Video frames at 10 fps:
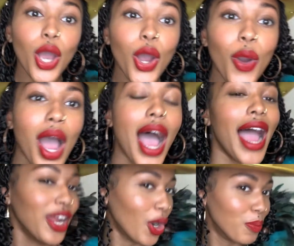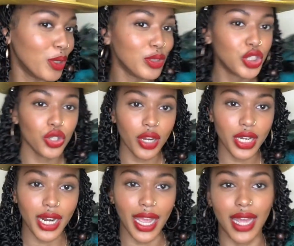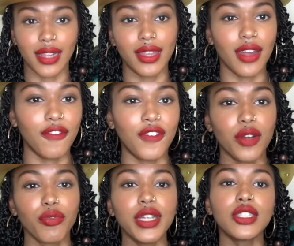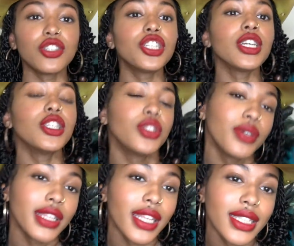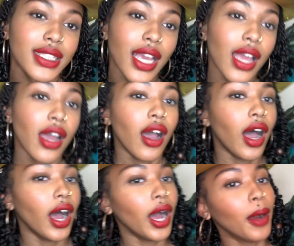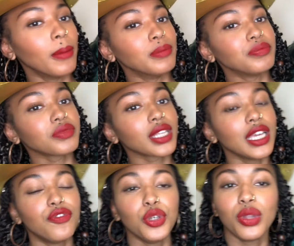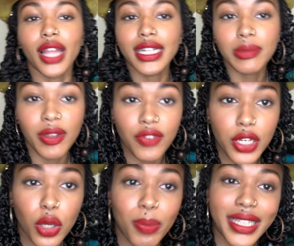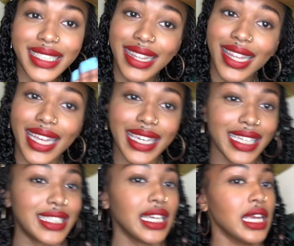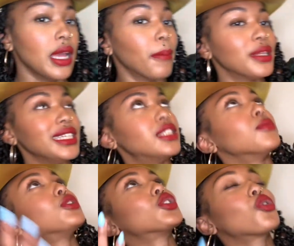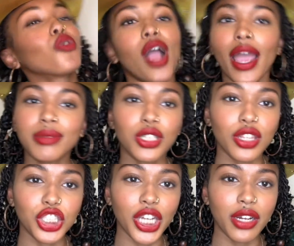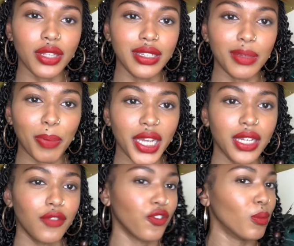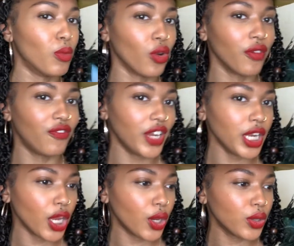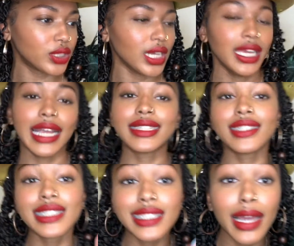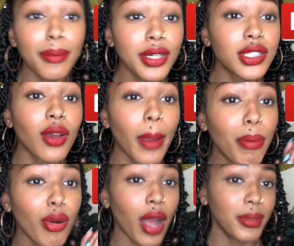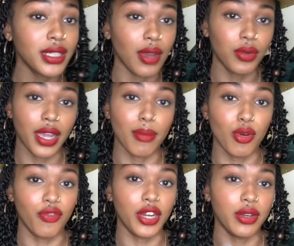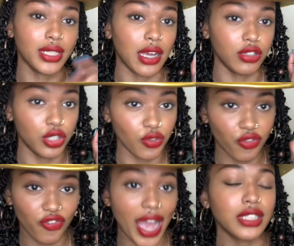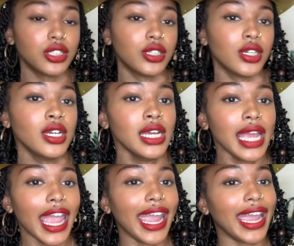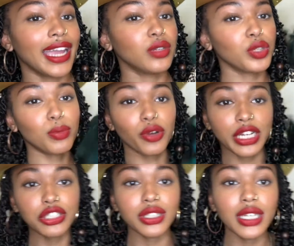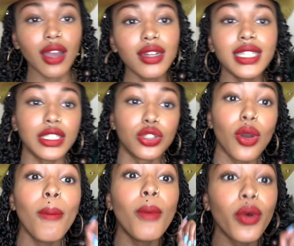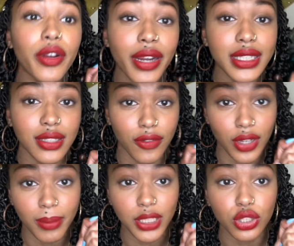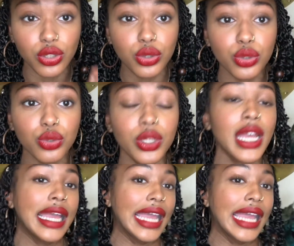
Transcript: I hope you enjoyed it. I had a lot of fun researching and doing this. If you liked my video, please like it. Please subscribe to the channel INDIpendent for more videos. It's the summer, so I promise I will get more videos out to you faster and with more interesting content. So more great stuff coming soon.